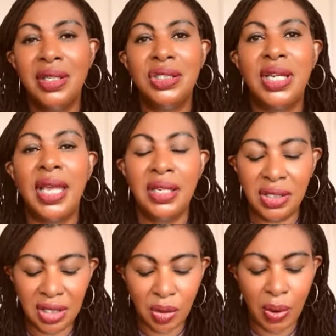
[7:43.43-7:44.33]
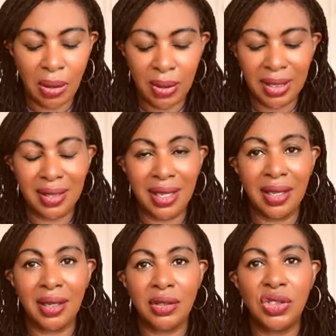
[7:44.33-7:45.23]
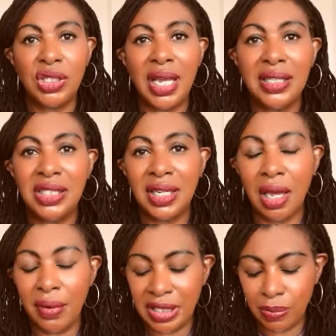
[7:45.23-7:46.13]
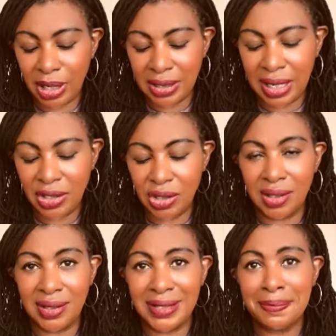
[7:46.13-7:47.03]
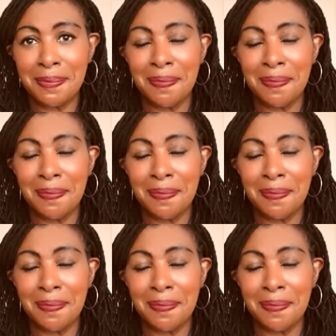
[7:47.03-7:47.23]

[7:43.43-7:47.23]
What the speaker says: changing the way we think and changing our expectations.